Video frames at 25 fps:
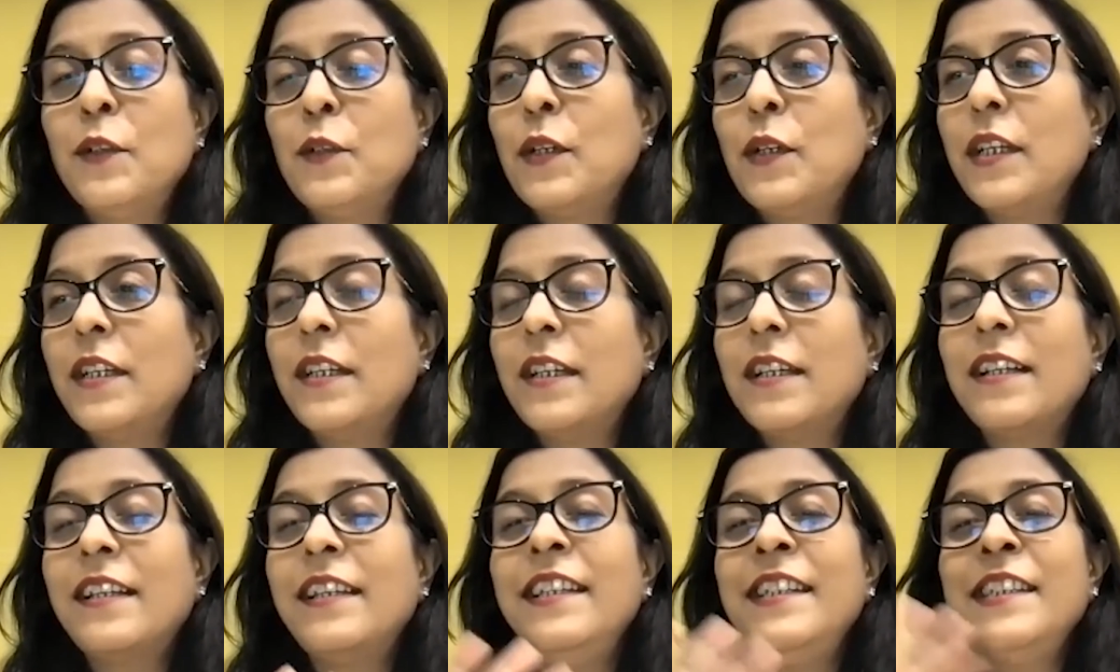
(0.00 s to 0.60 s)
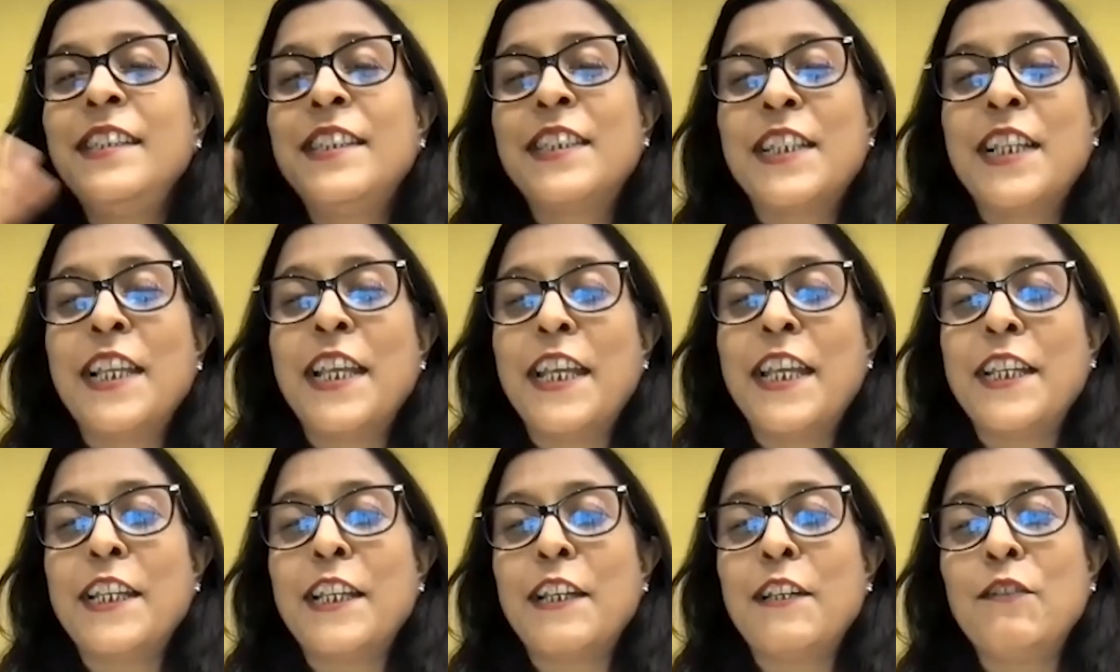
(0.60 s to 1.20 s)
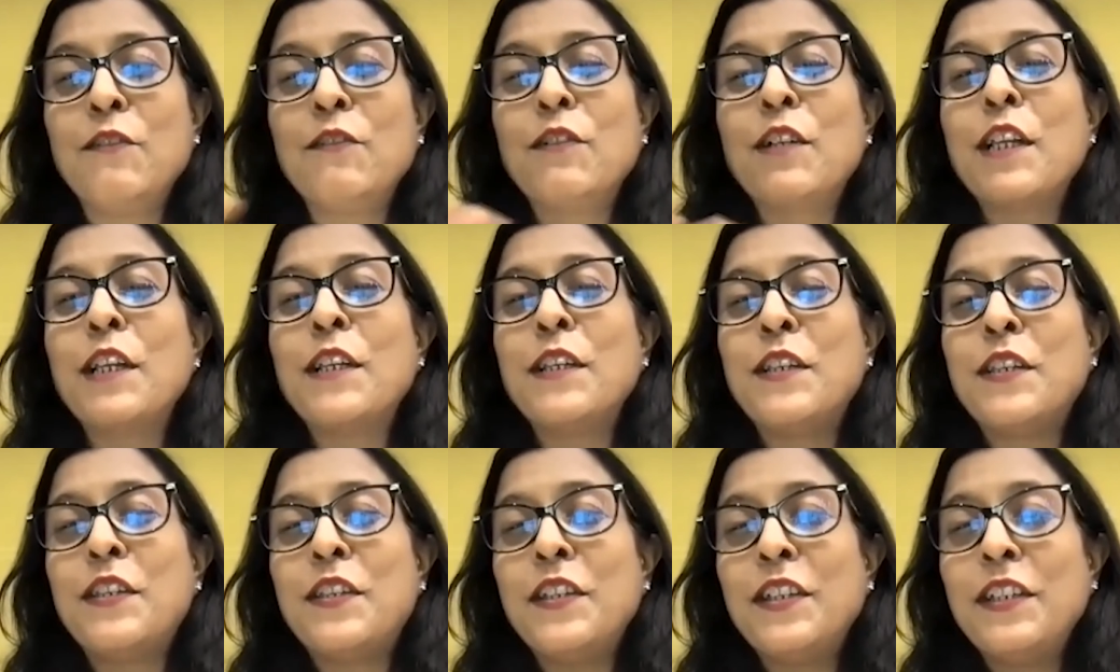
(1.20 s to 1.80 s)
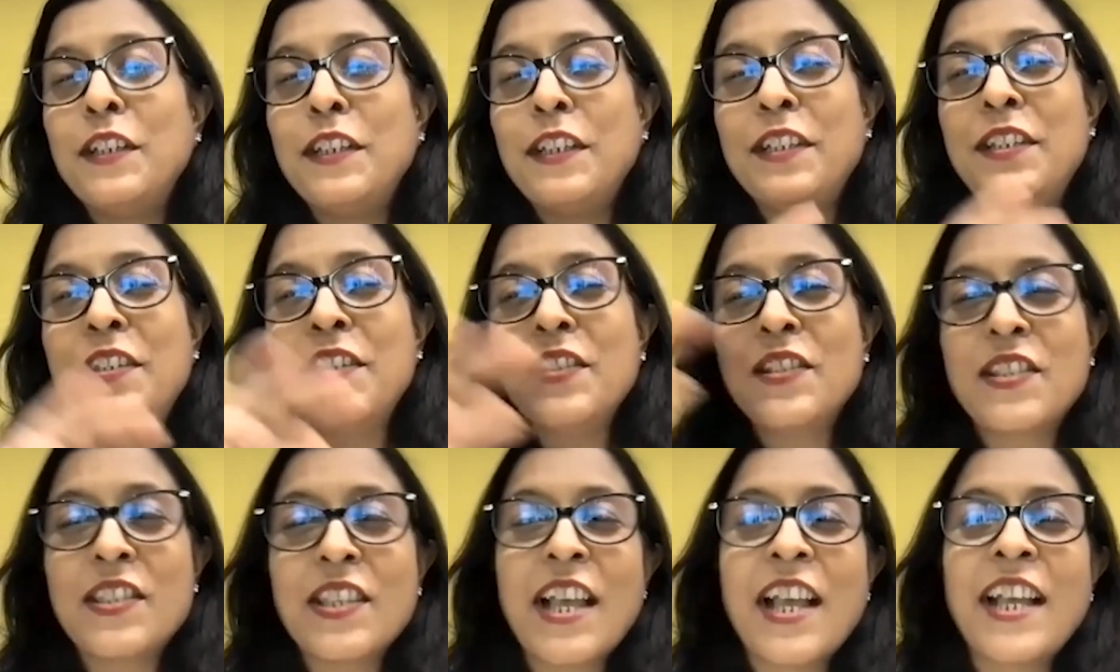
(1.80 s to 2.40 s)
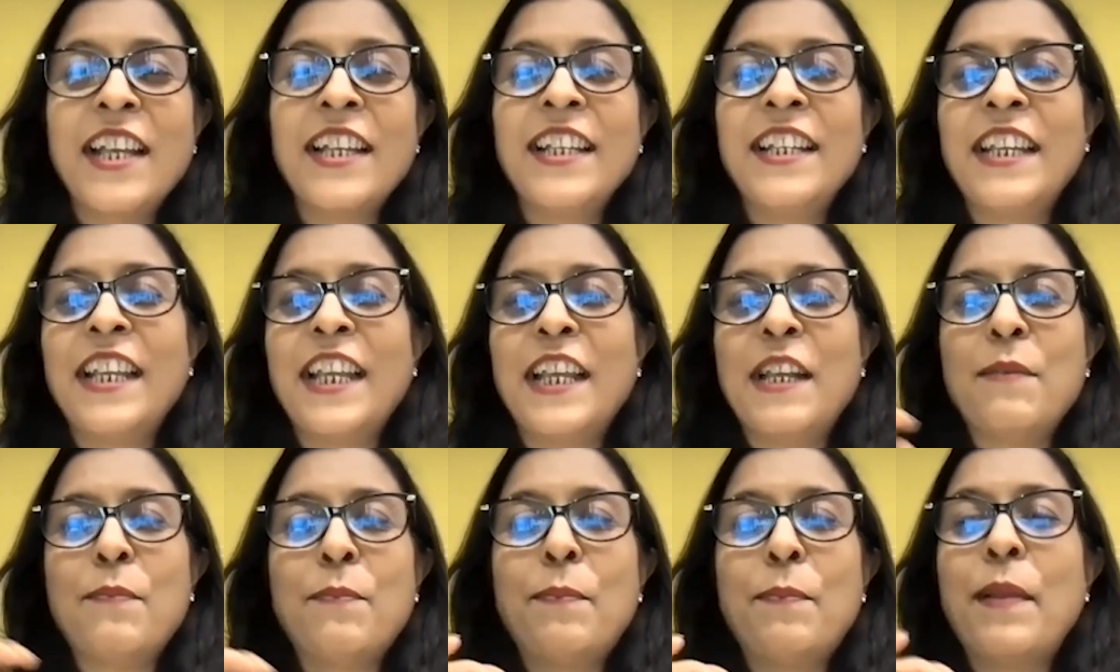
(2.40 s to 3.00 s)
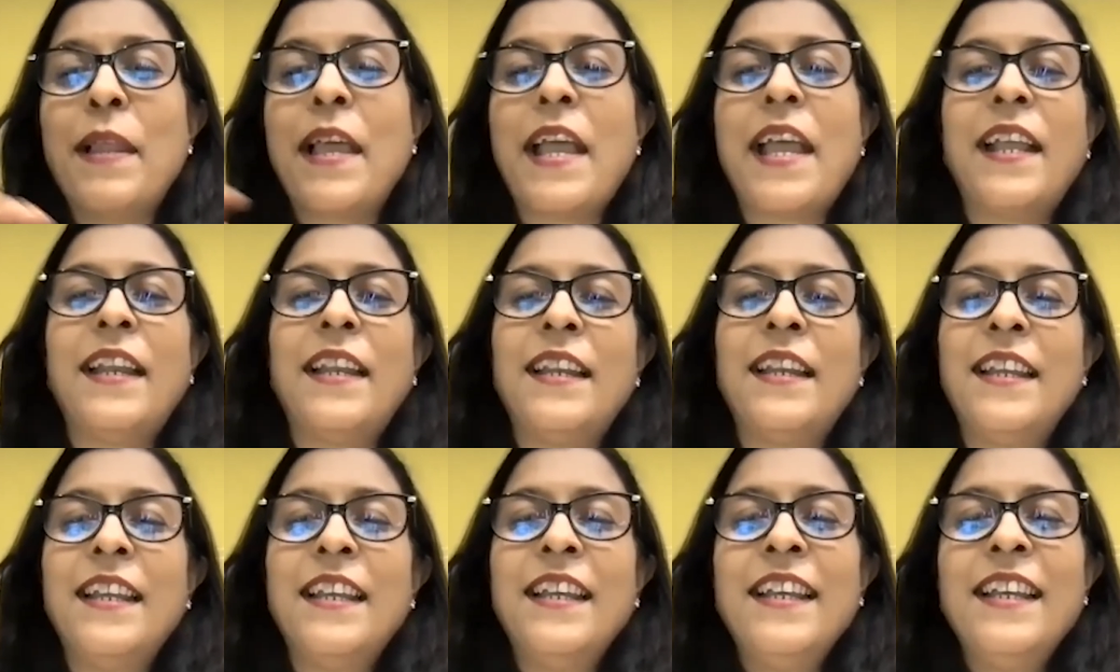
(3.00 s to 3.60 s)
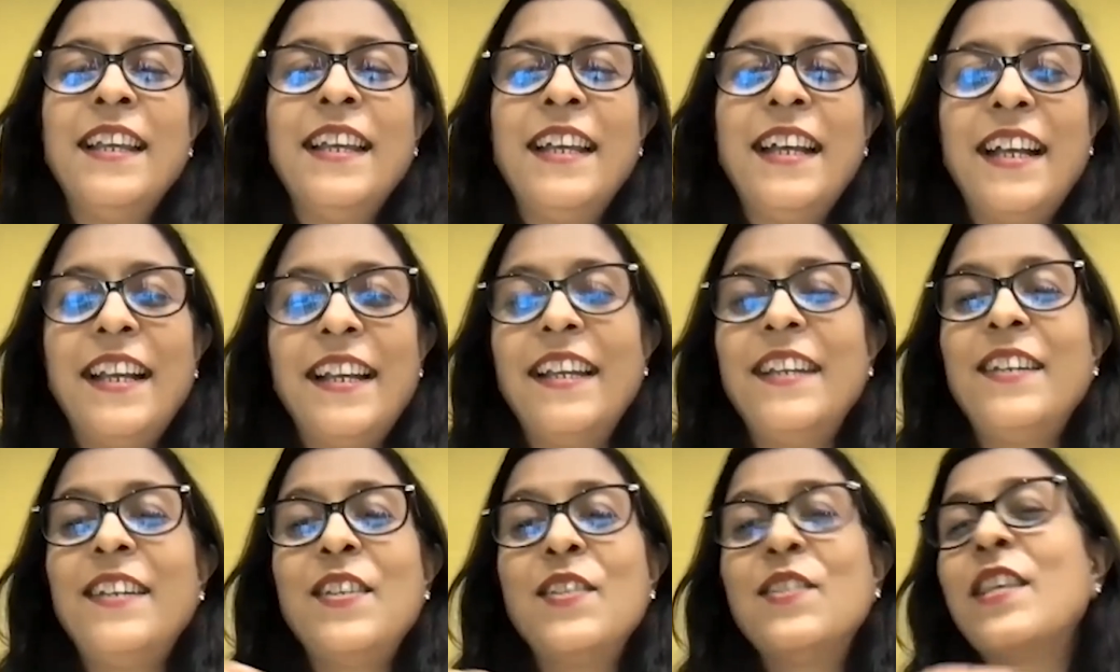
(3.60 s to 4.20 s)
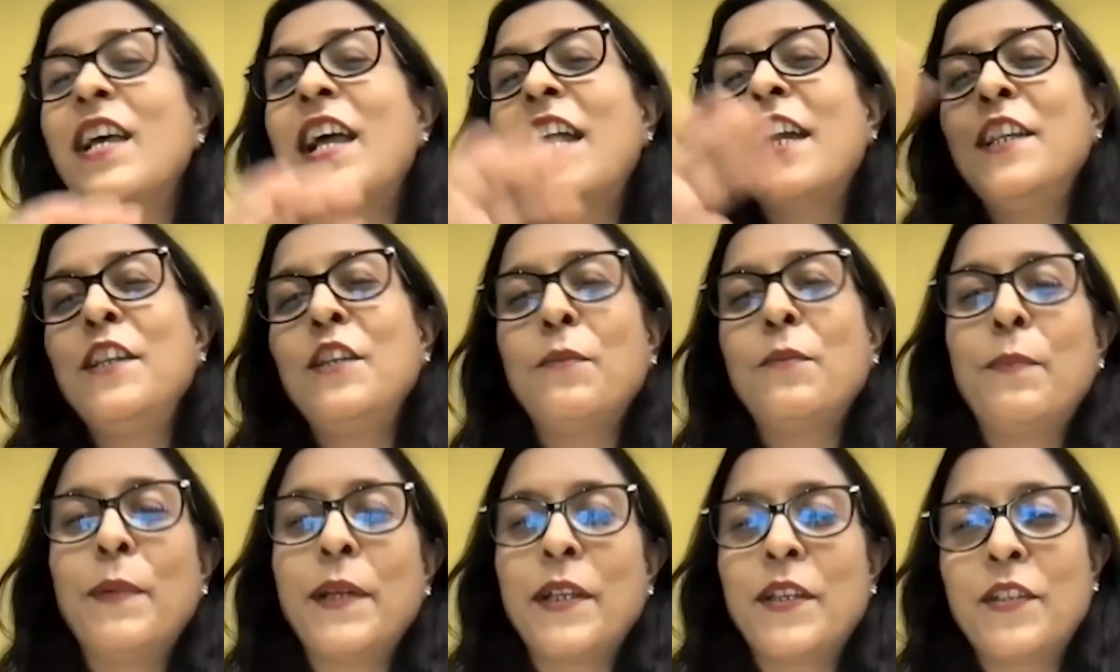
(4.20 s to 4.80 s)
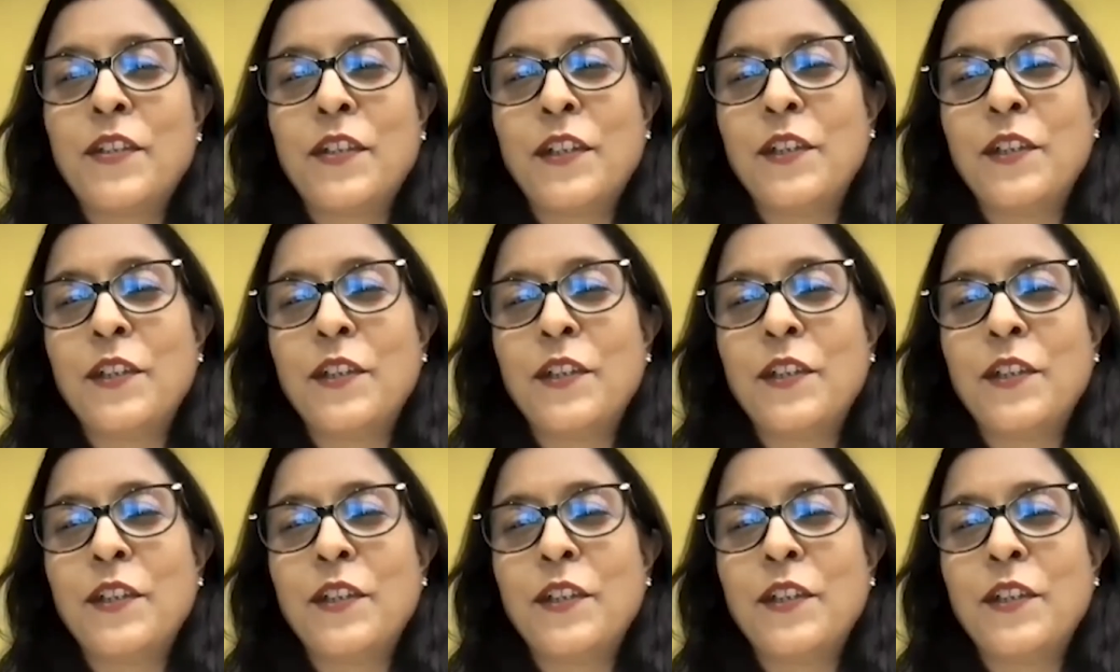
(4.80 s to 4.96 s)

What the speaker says: get a clean slate and you can really design and plan and design your picture.